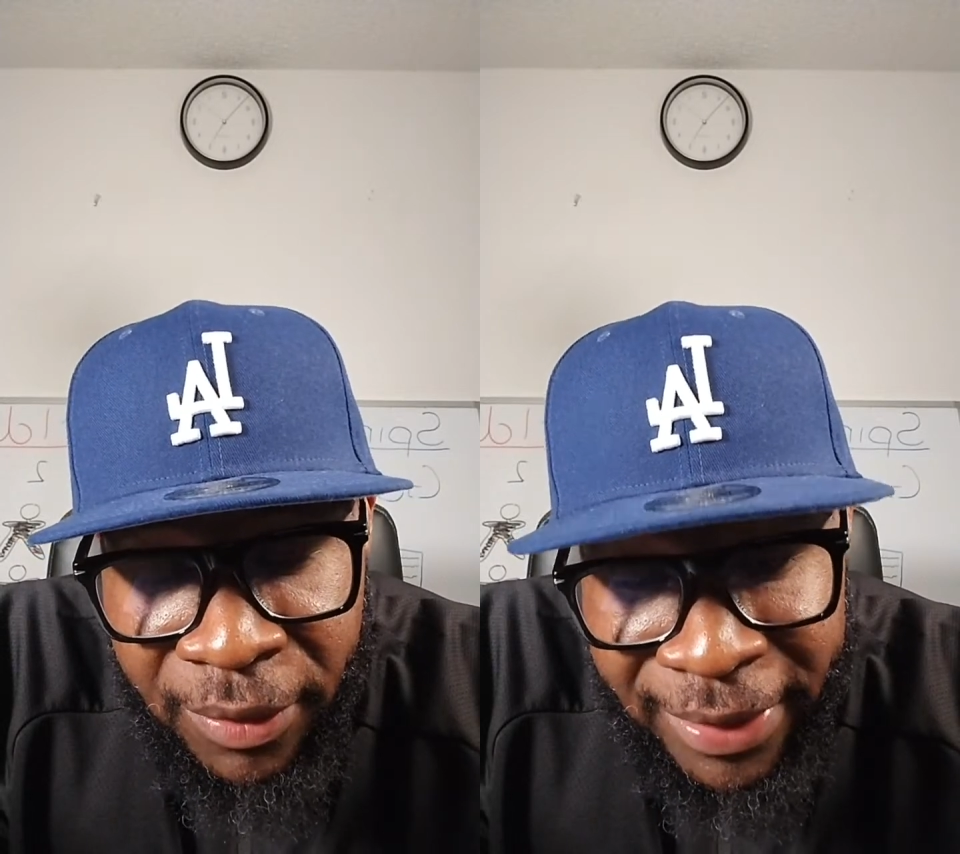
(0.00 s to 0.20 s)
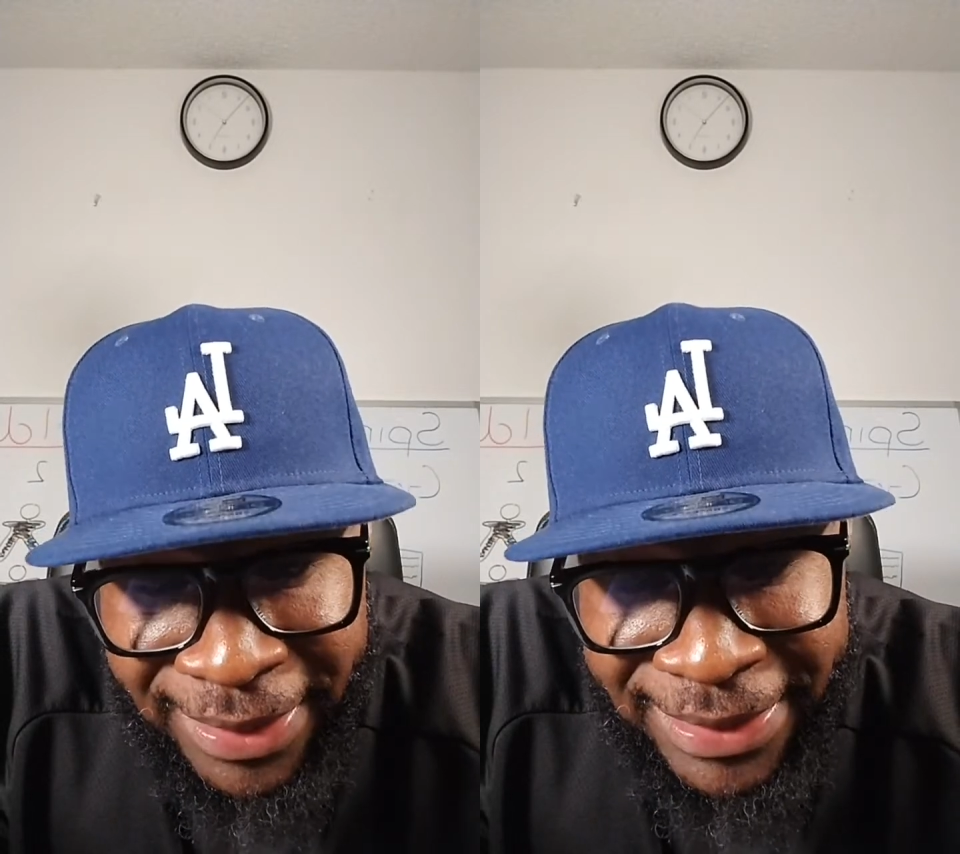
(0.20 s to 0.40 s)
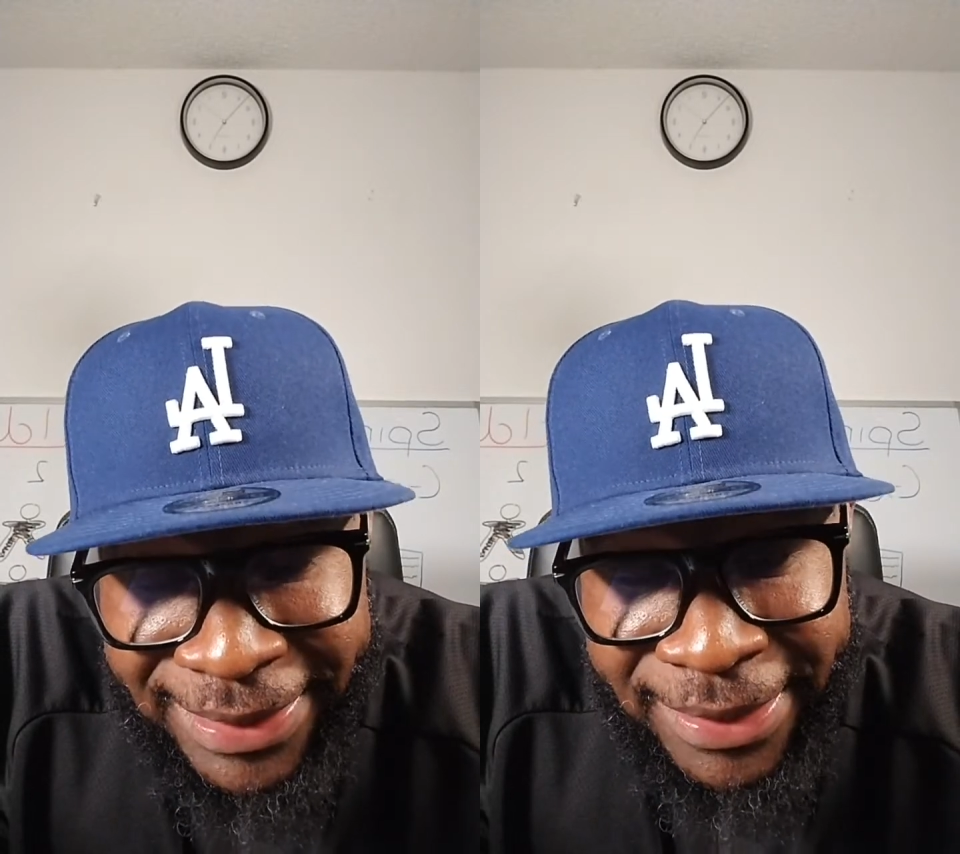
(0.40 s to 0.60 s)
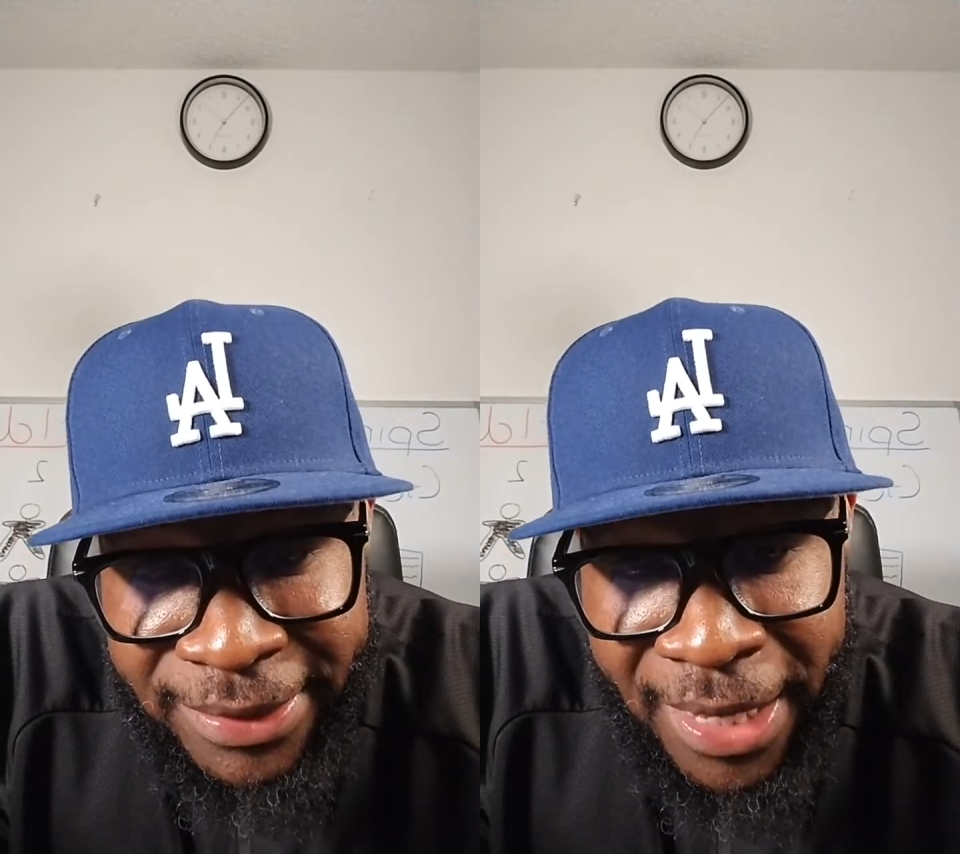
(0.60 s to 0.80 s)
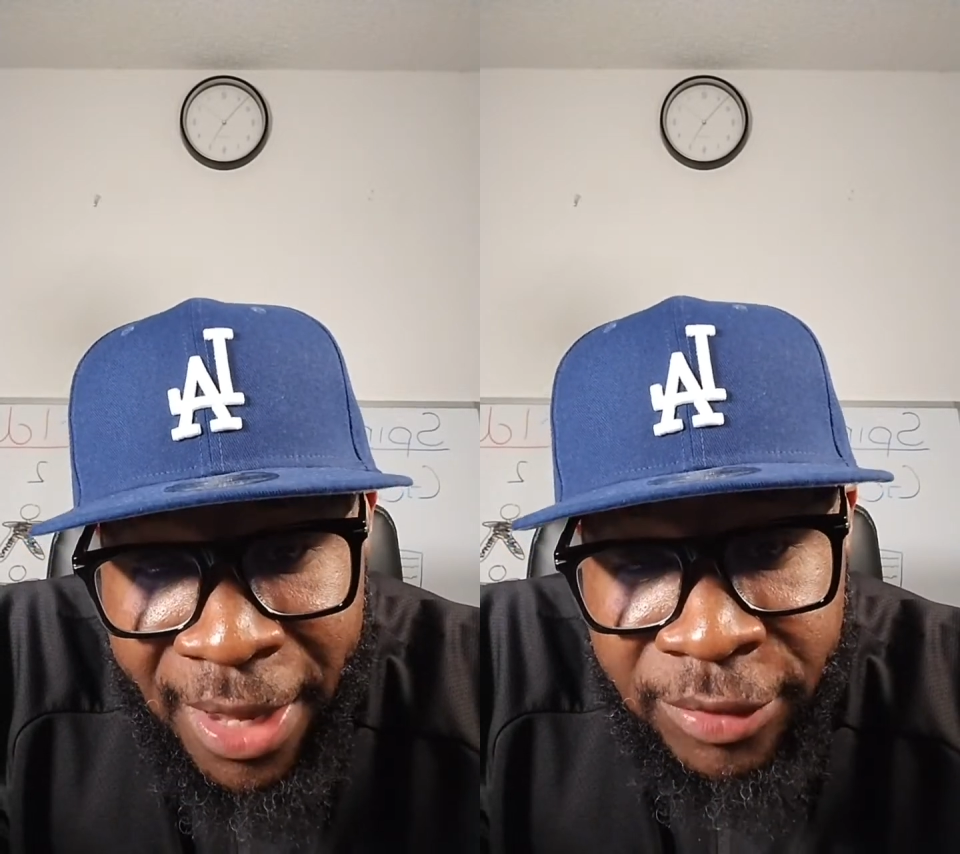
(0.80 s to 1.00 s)
or
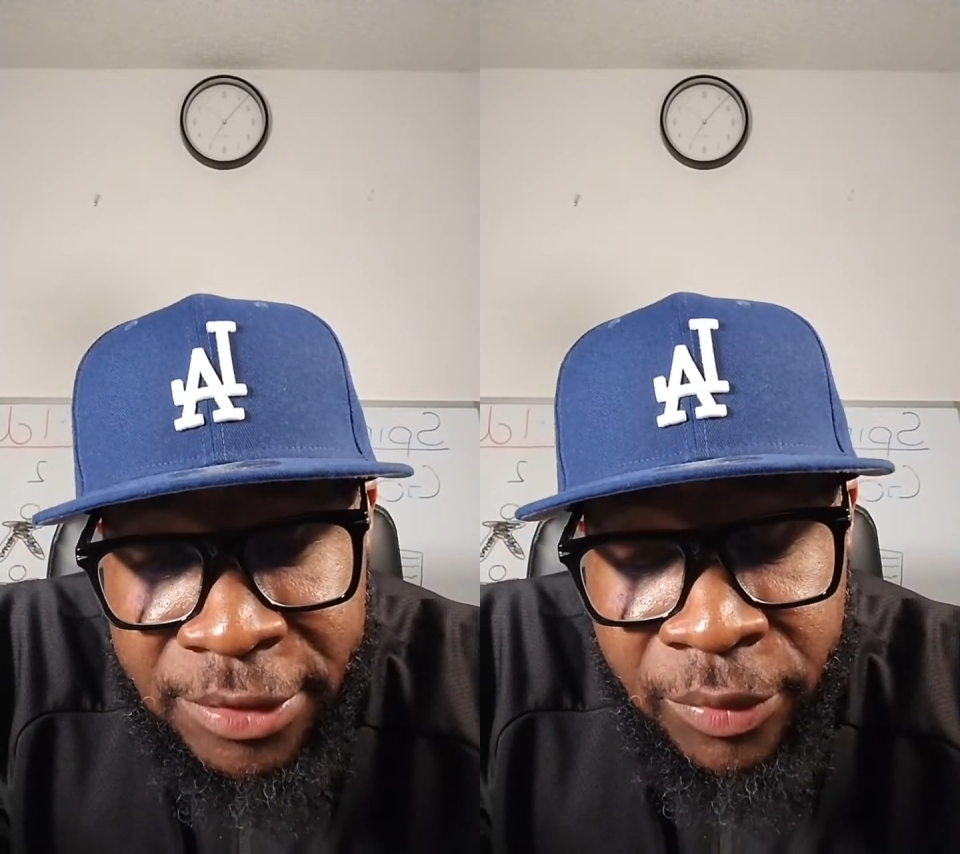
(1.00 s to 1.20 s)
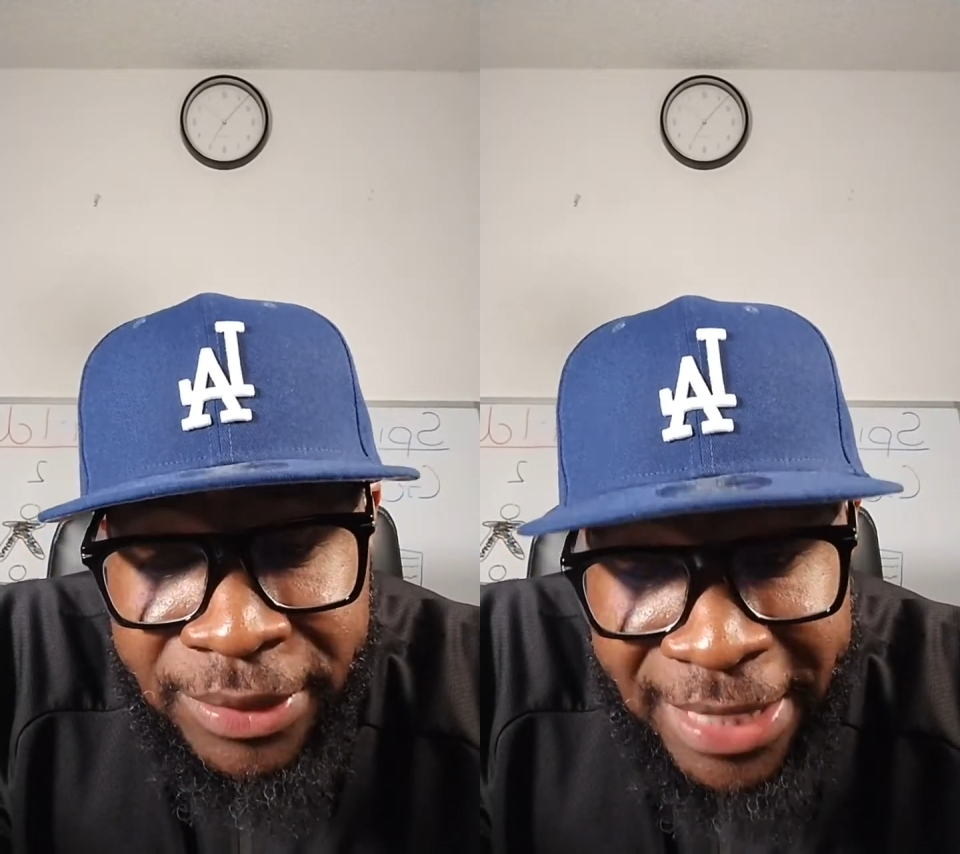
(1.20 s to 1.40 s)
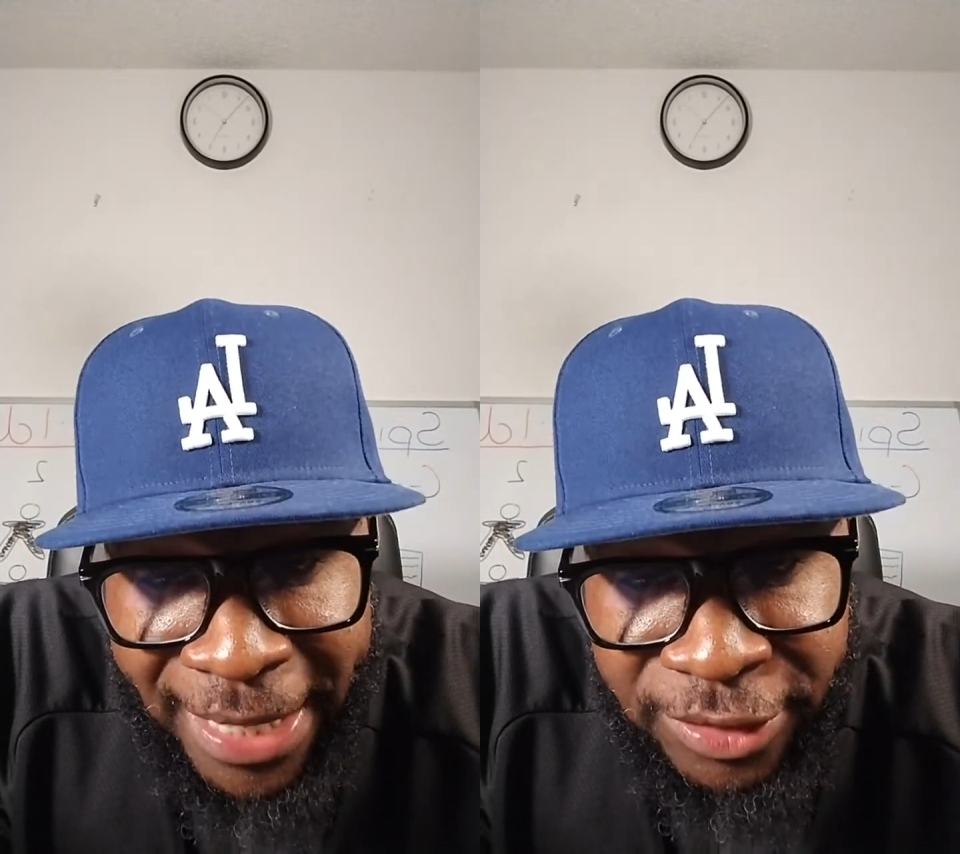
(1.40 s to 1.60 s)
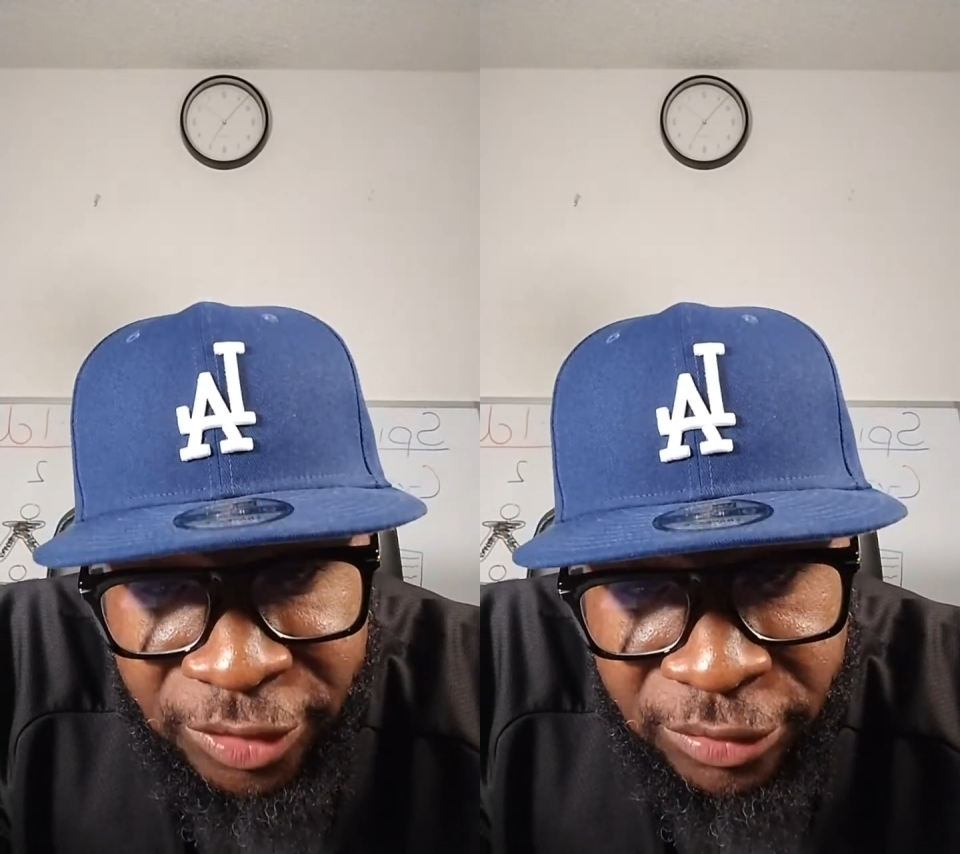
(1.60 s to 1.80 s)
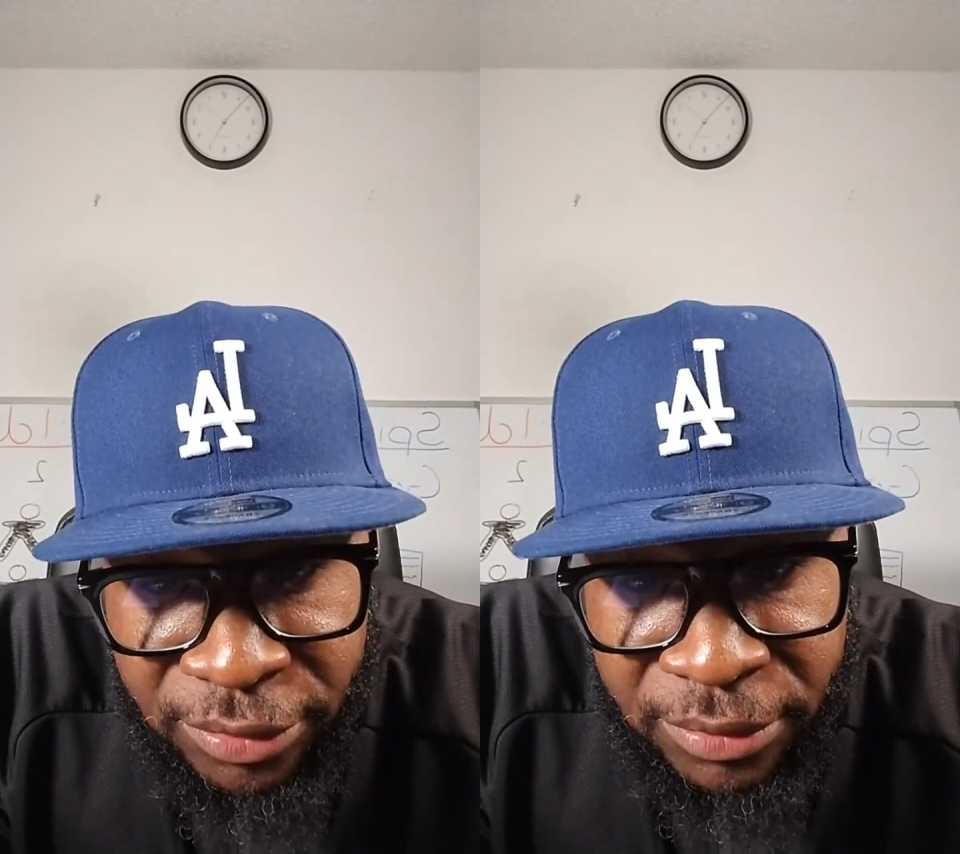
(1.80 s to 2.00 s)
entities out to attach
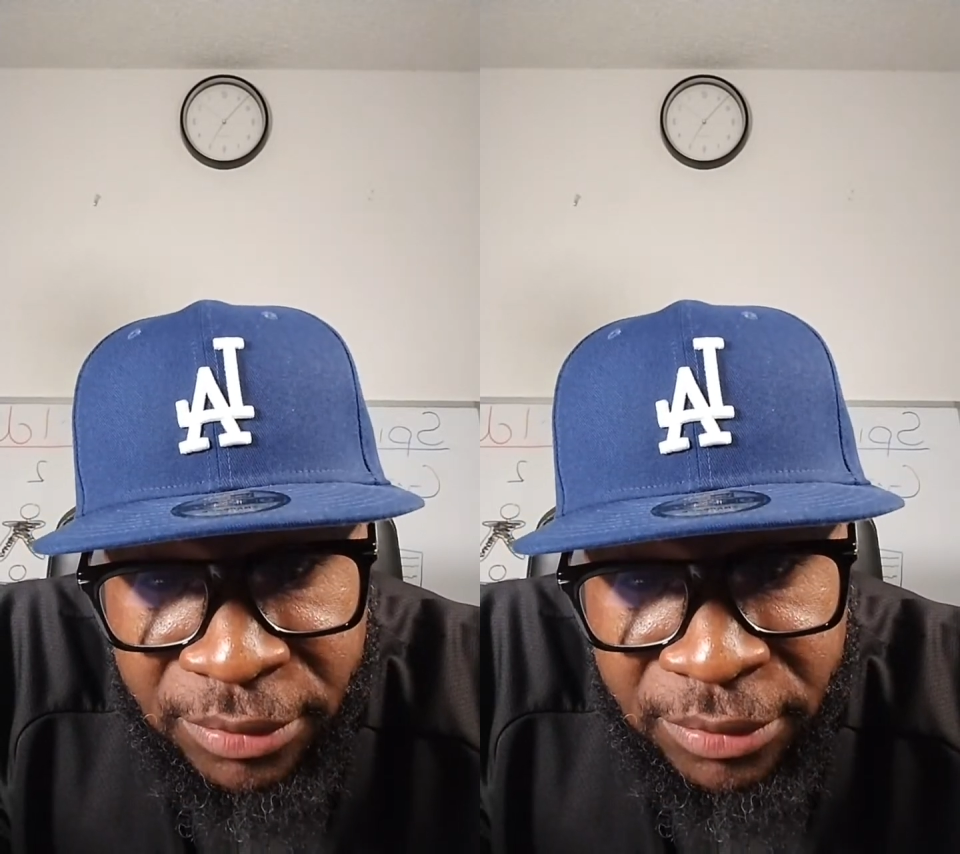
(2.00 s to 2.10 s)
to you.